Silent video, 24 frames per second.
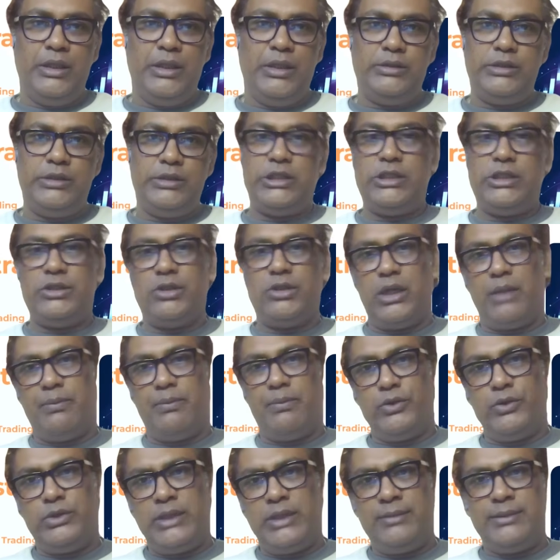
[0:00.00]
This is all
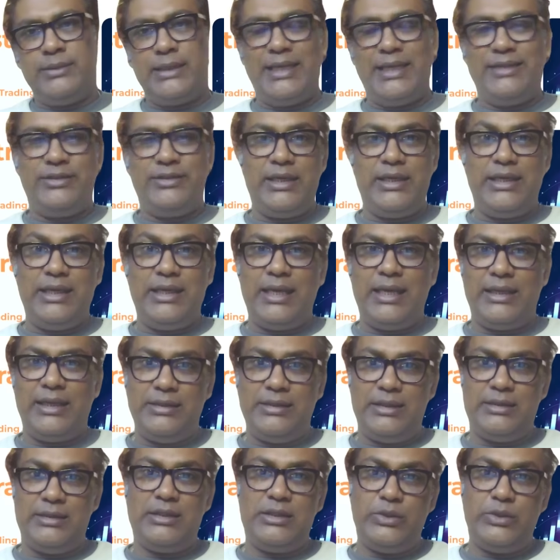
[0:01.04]
about time cycle trading, and
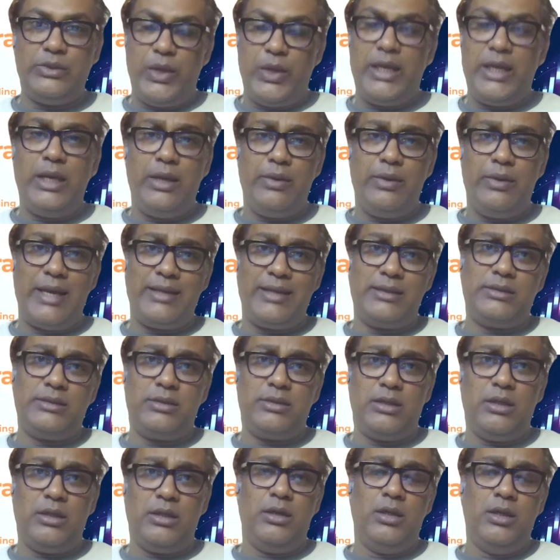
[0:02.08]
this is way as
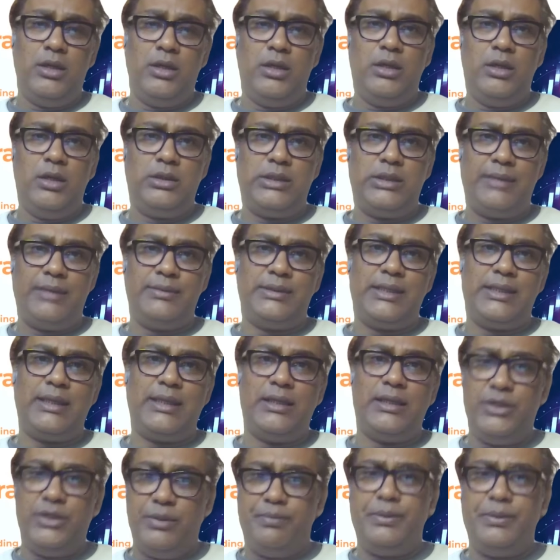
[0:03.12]
time
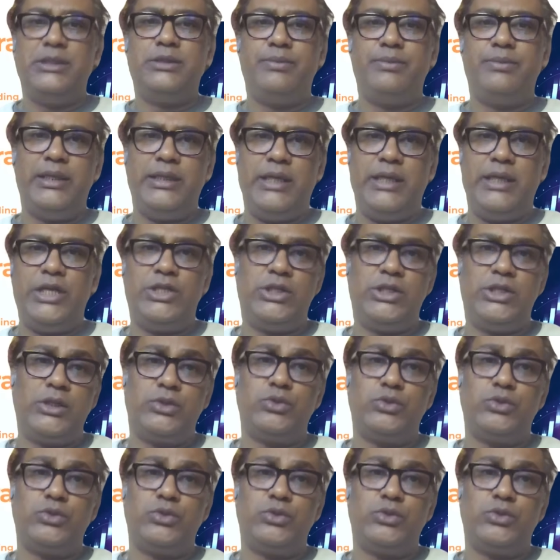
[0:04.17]
cycle repeats by nature.